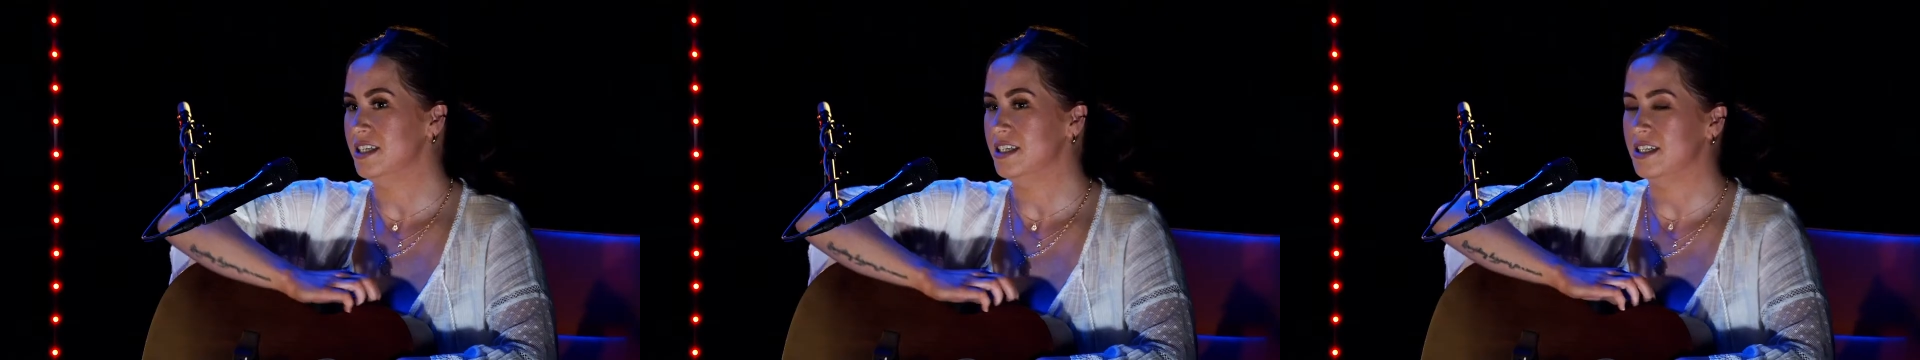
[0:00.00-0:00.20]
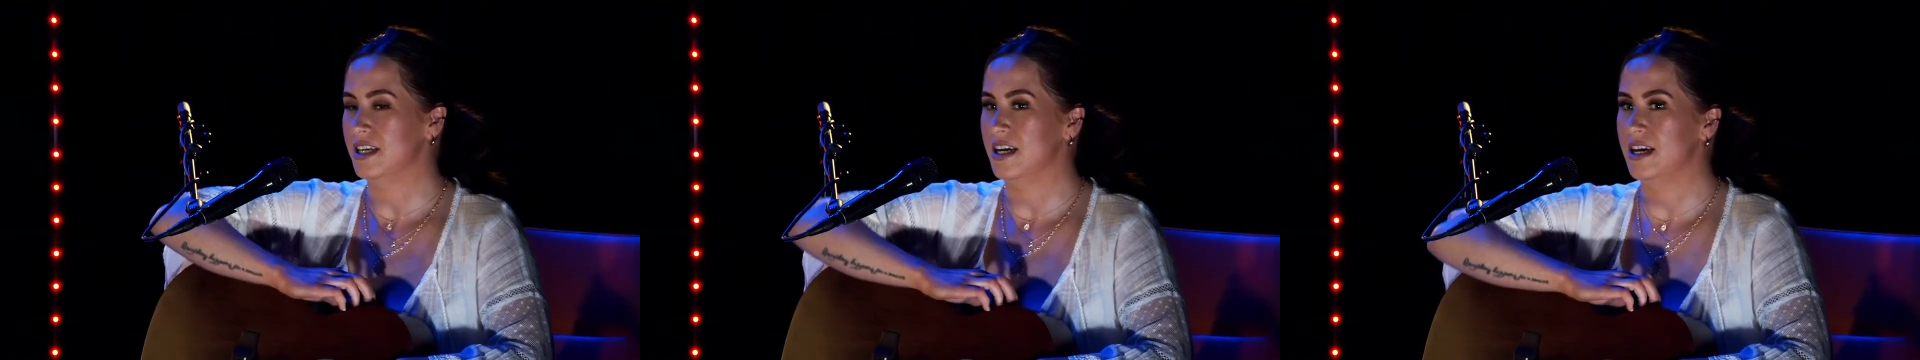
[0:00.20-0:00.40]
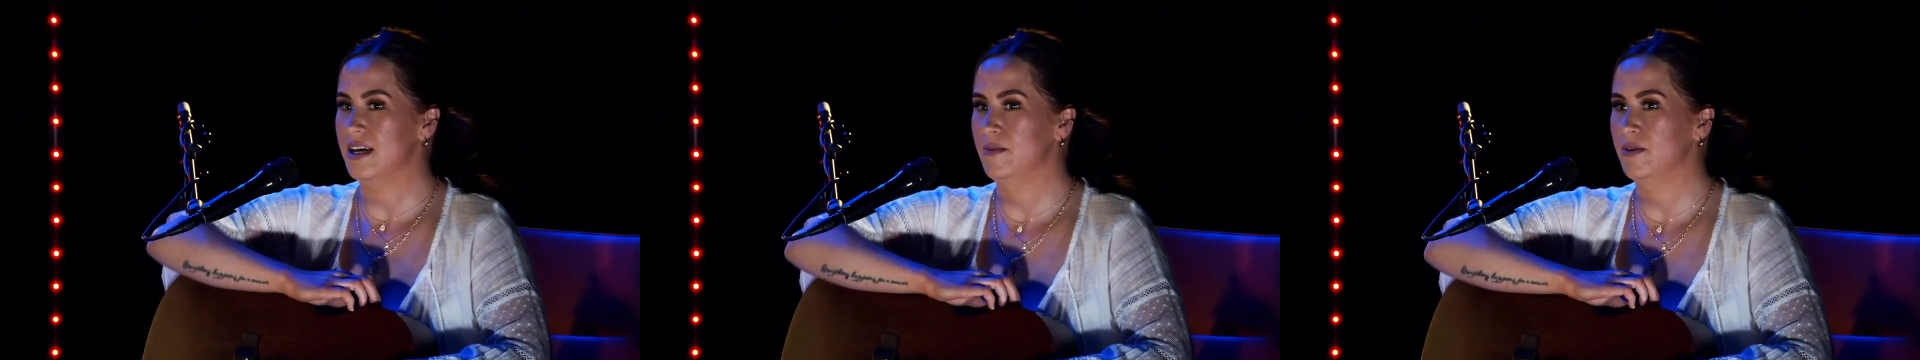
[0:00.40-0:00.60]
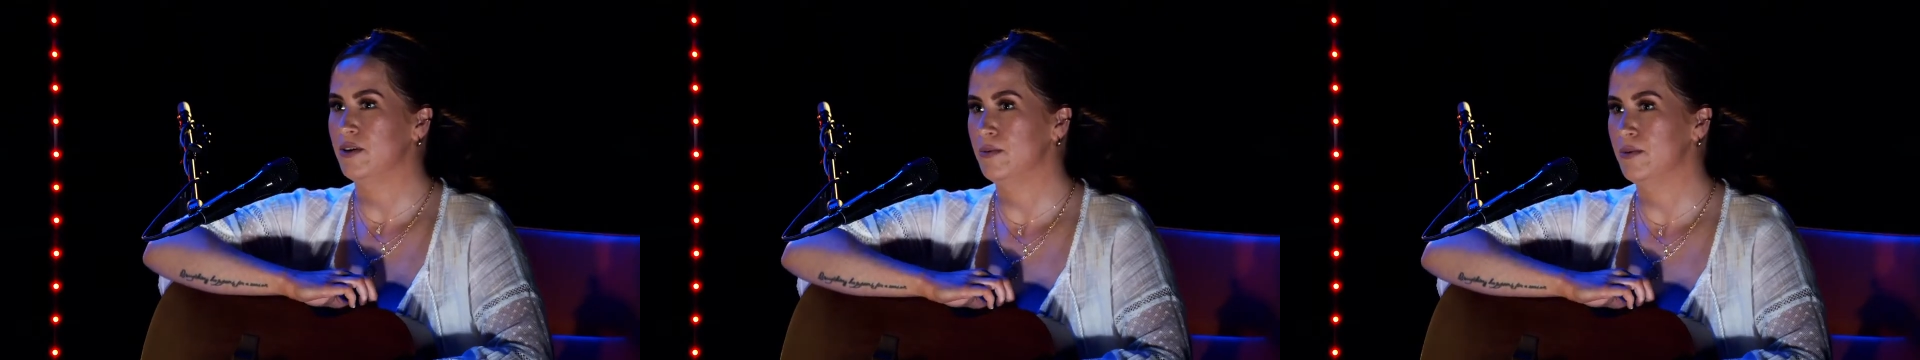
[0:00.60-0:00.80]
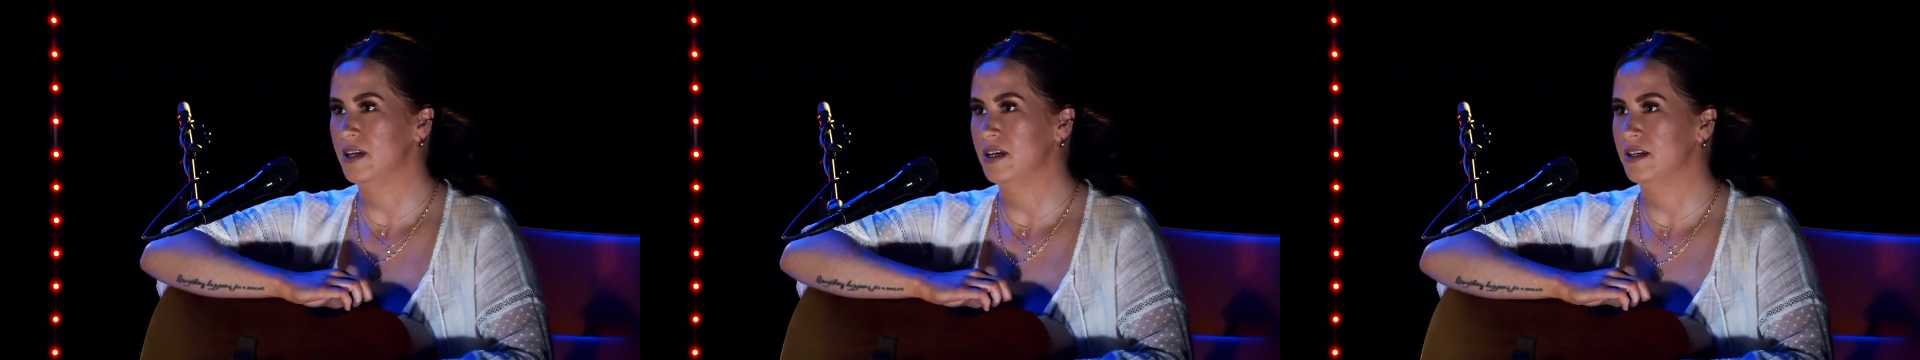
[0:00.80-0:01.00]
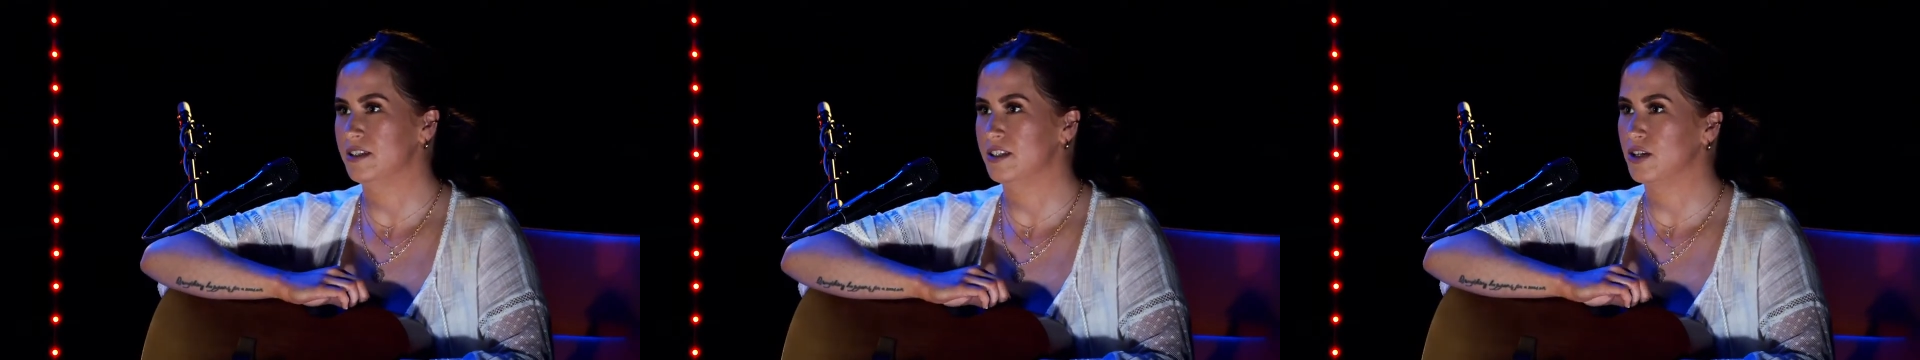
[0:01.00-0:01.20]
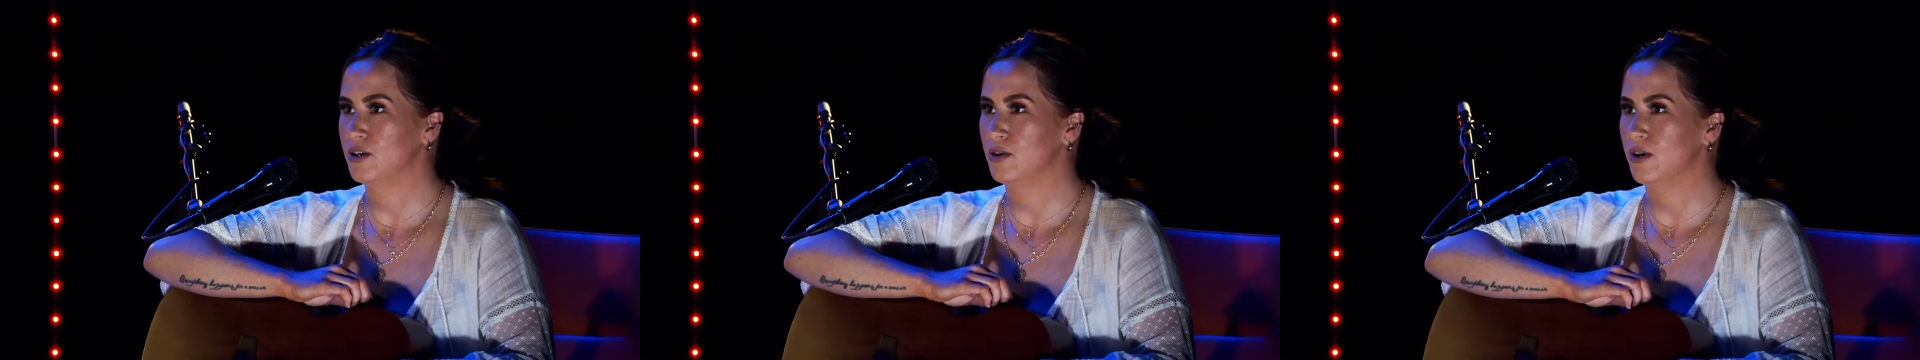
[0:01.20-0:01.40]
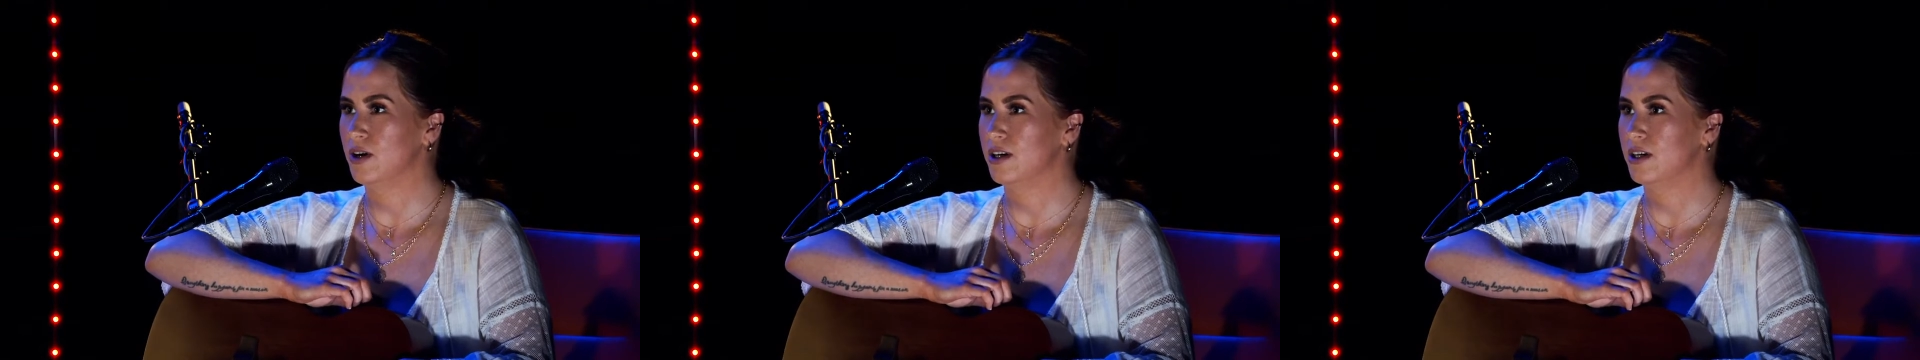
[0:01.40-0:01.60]
A couple of years
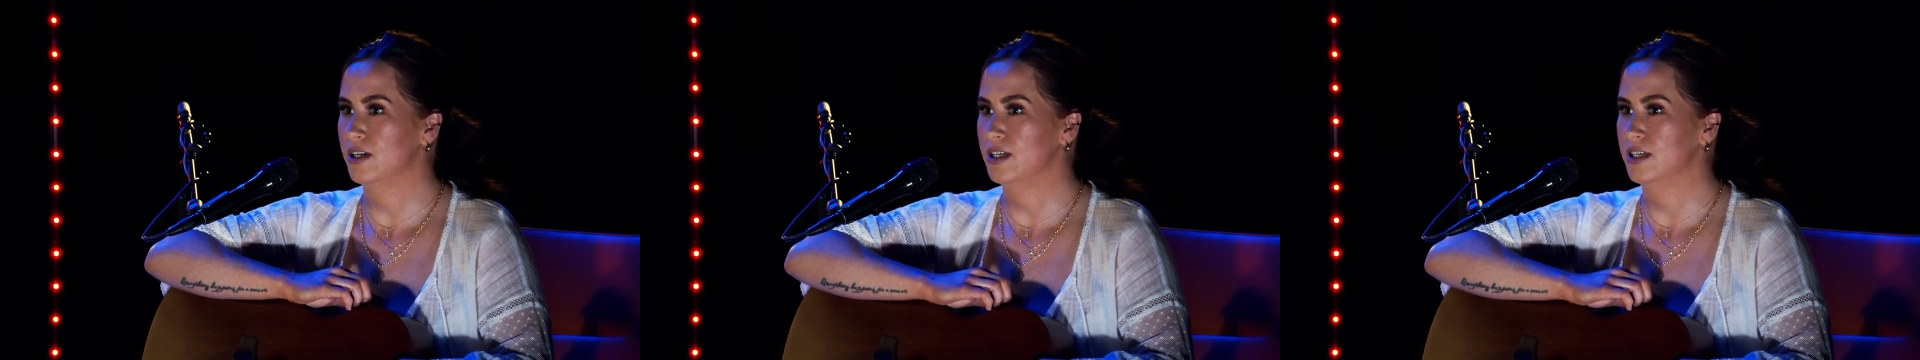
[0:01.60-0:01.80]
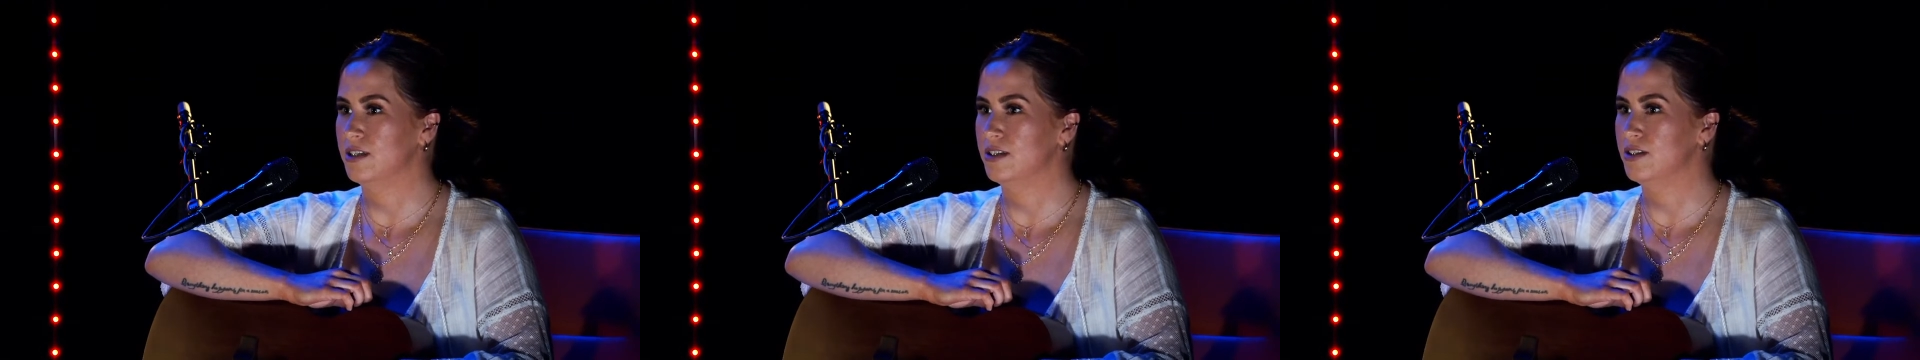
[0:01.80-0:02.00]
ago, I